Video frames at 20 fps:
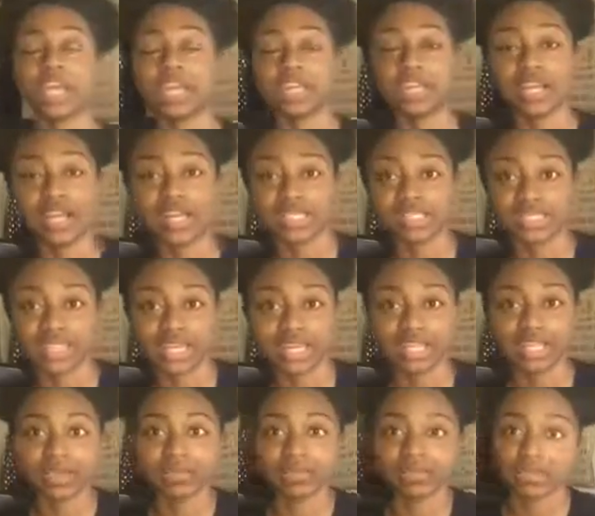You know what I'm
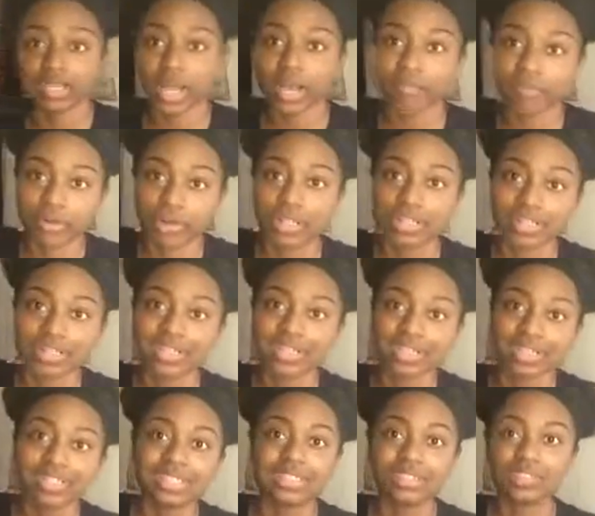saying? Then we was like regular
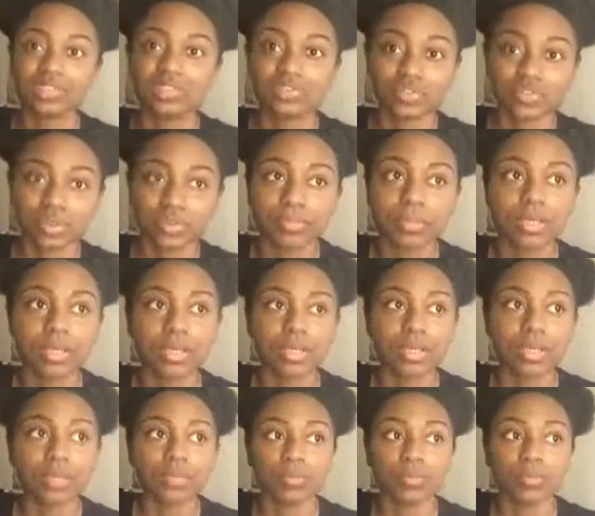cousin, you feel me?